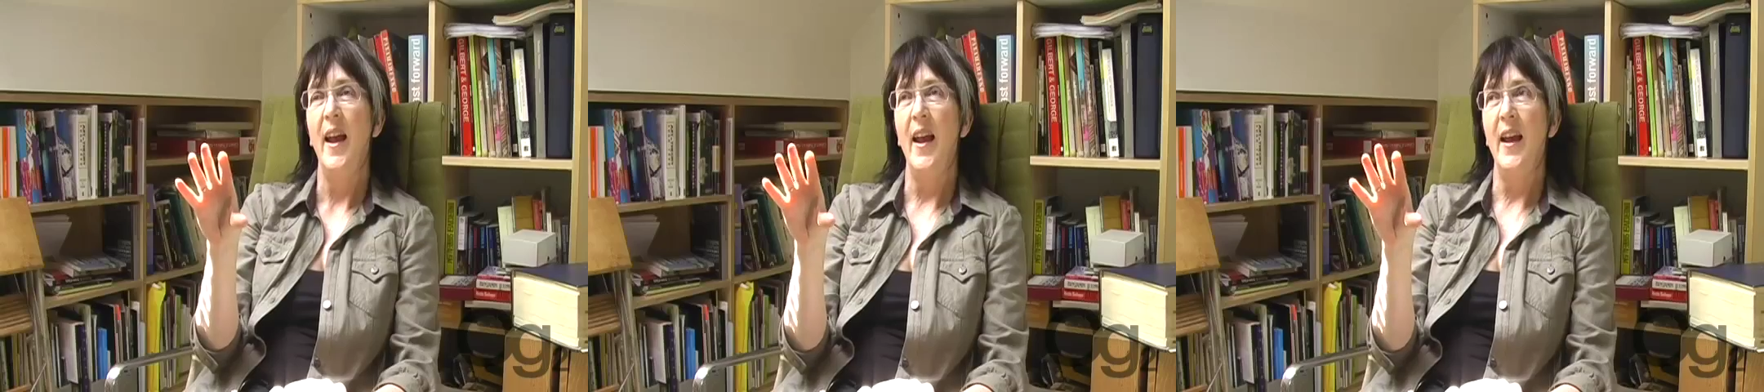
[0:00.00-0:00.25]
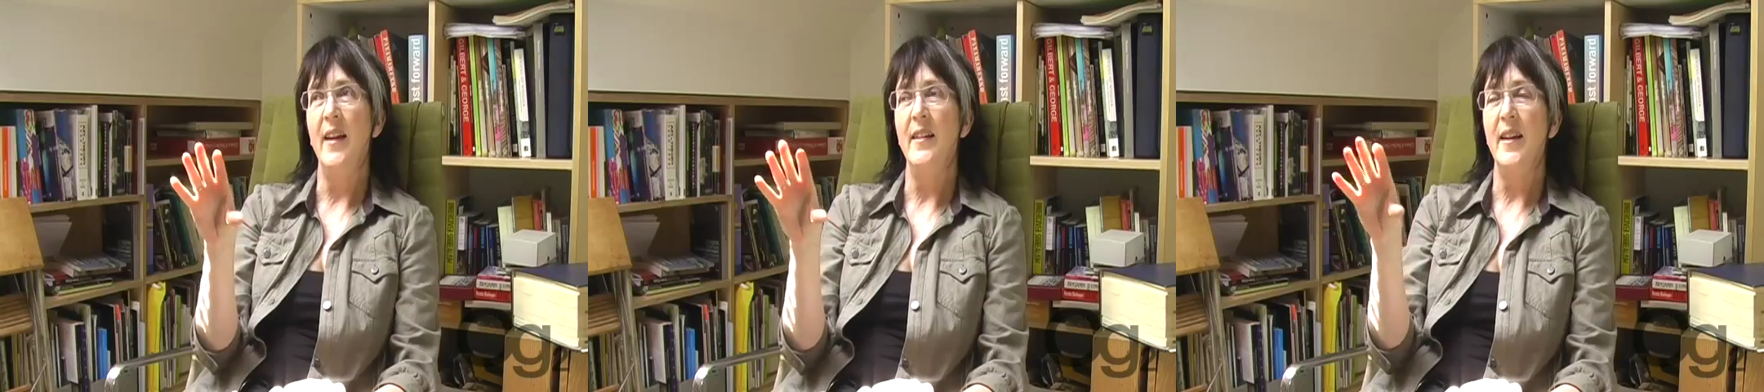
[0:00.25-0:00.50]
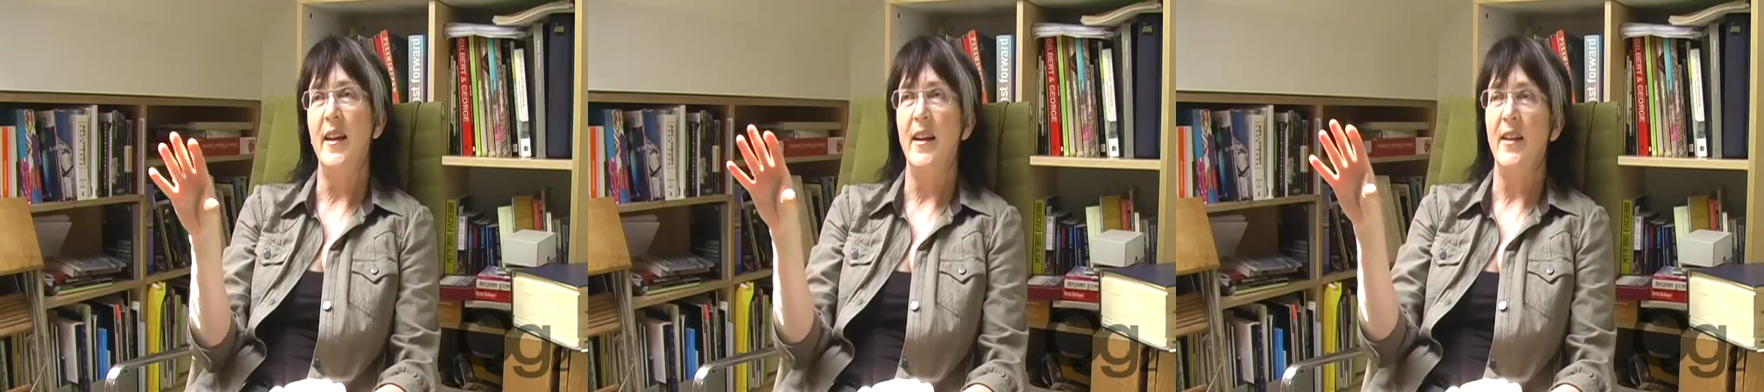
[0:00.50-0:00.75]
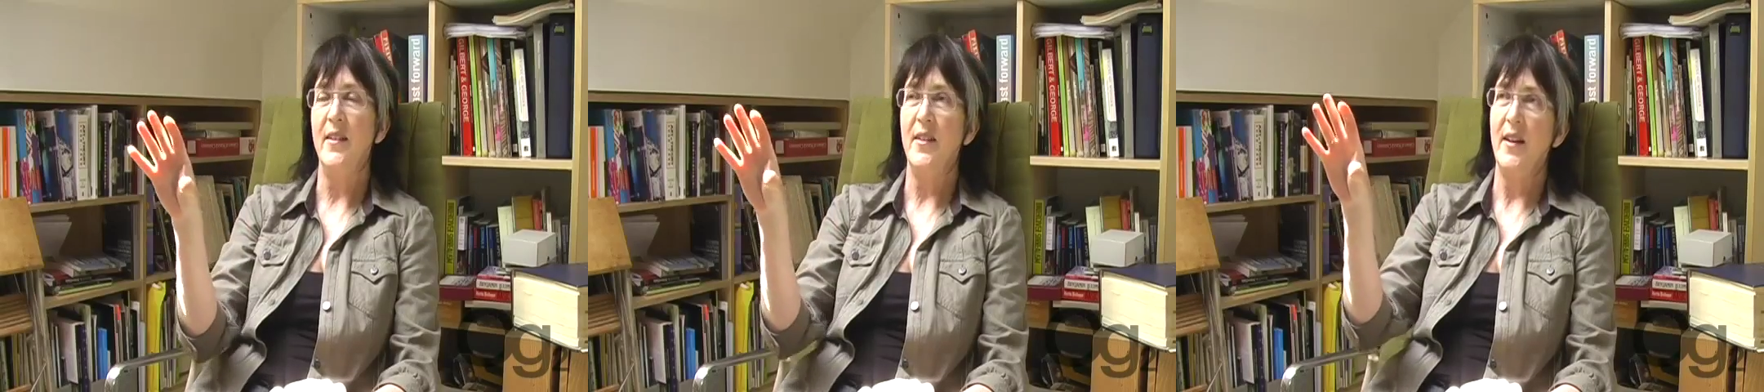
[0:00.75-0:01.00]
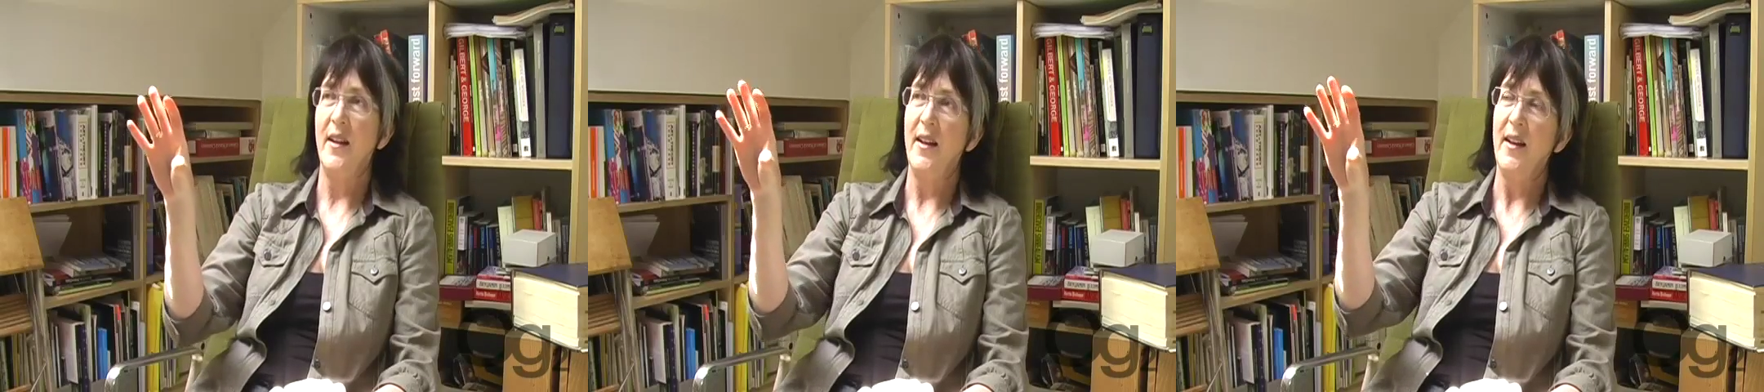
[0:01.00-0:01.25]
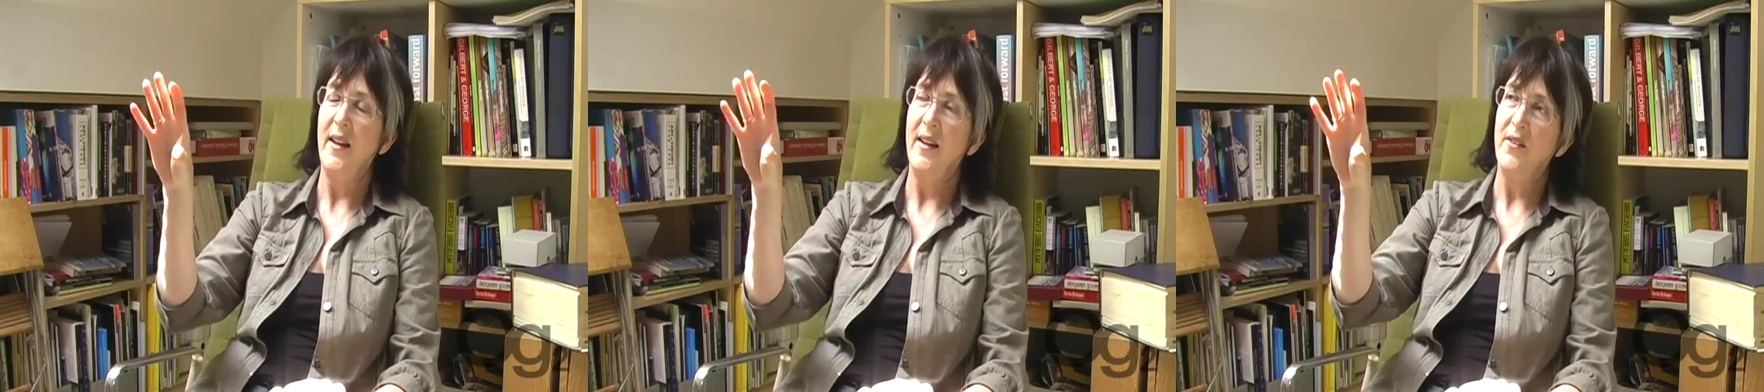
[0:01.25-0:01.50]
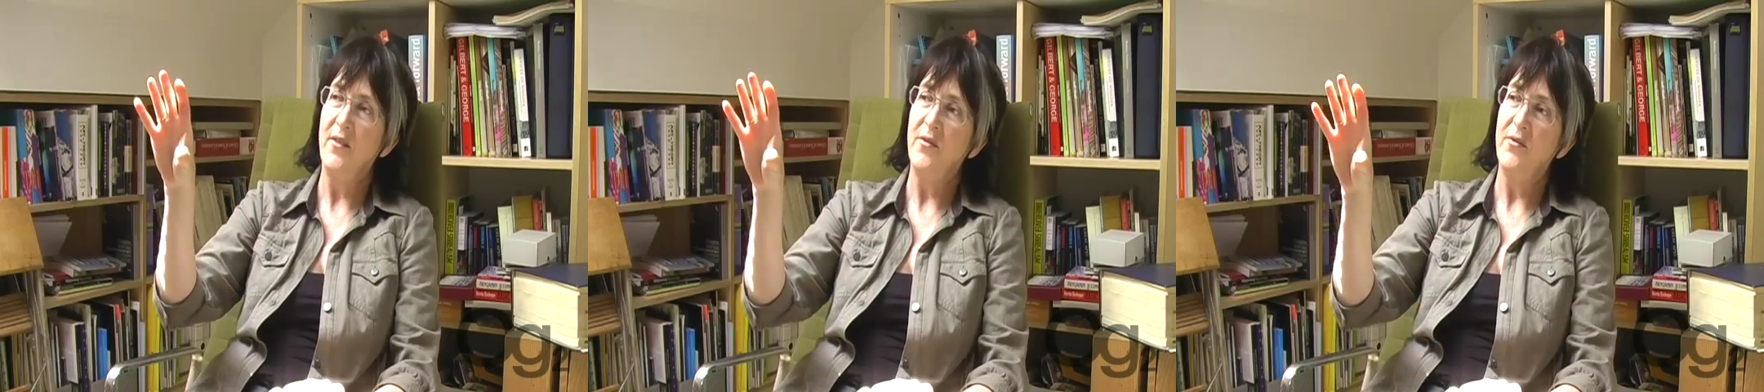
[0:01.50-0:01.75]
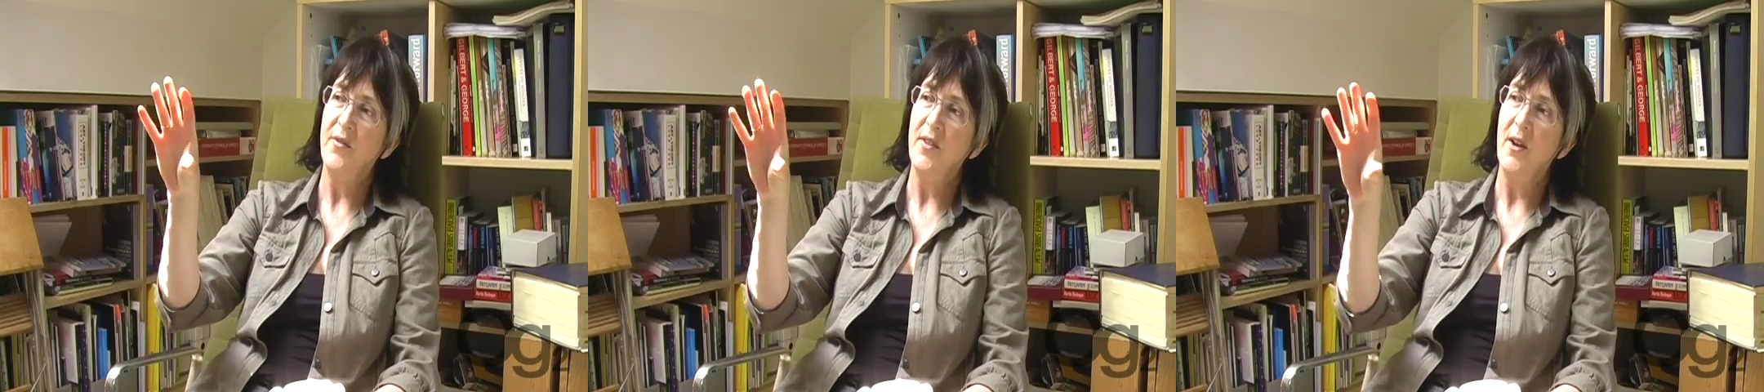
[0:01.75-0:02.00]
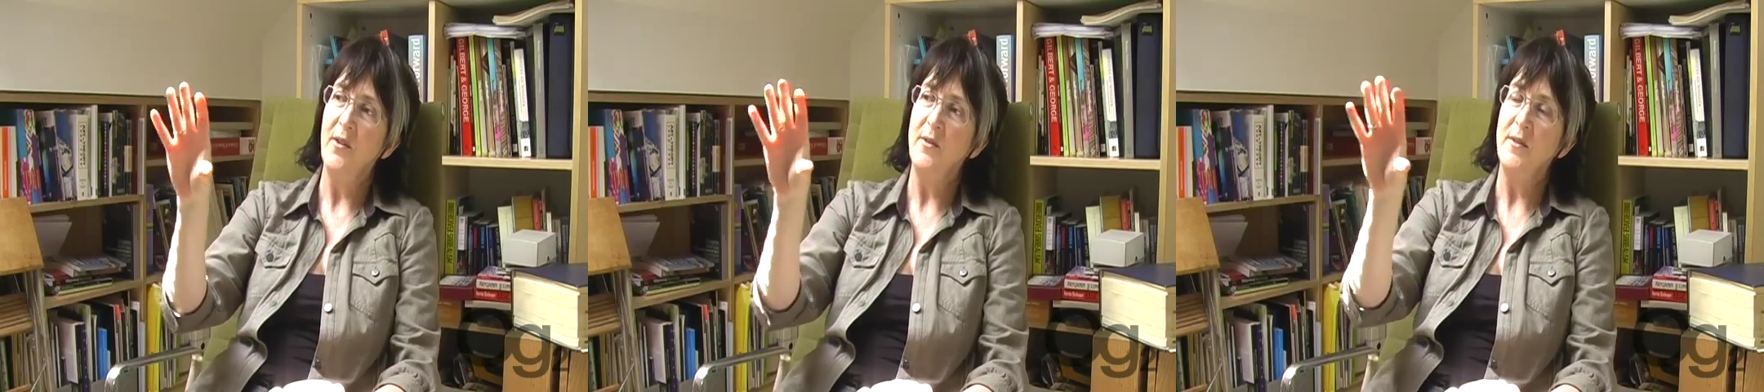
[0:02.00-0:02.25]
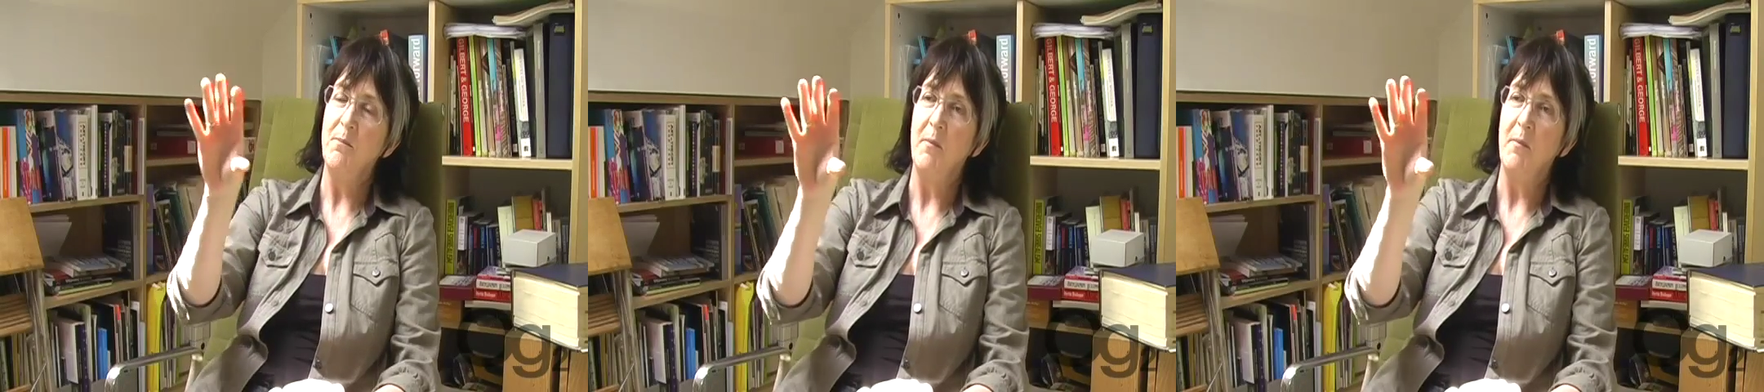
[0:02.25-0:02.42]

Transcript: and it floats